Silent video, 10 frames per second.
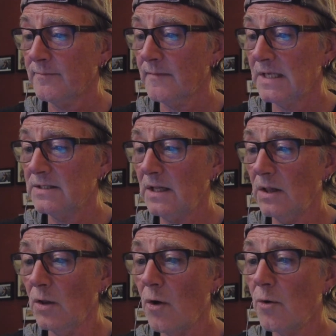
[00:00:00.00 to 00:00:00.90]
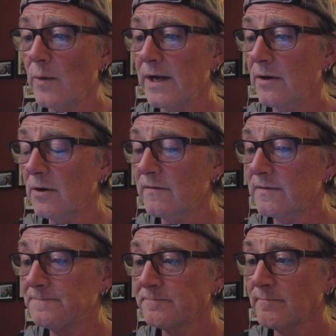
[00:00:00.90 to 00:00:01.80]
It's a long way off.
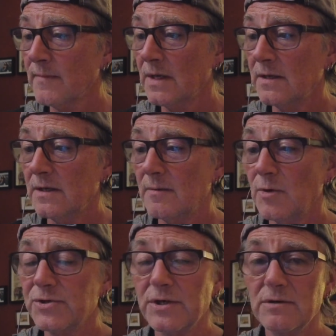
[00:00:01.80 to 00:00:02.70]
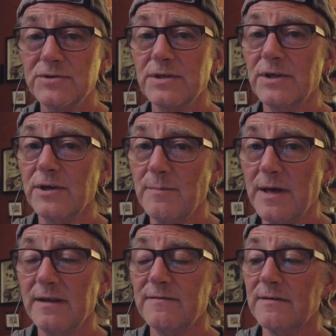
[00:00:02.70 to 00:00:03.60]
And Montreal's really going to
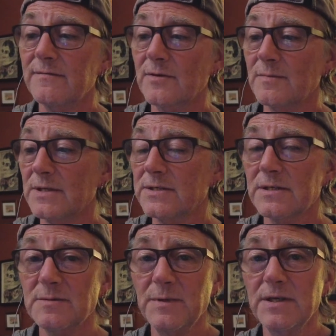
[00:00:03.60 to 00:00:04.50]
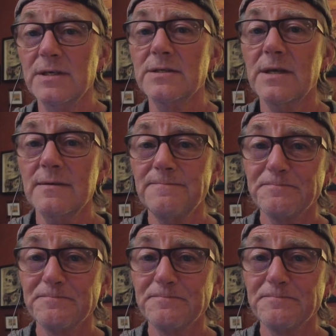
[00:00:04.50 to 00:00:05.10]
benefit from this experience here.